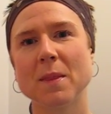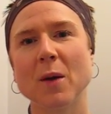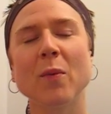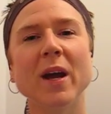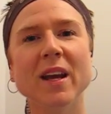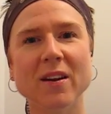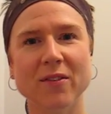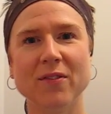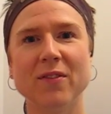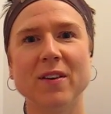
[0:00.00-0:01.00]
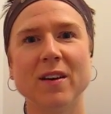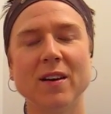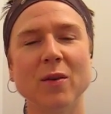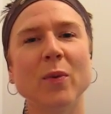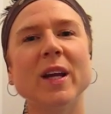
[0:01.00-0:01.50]
What if
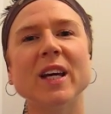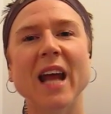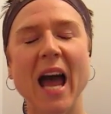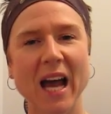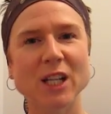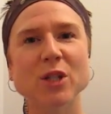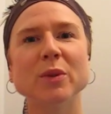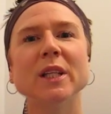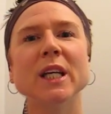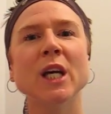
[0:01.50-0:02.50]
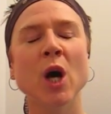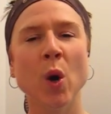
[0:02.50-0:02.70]
we could actually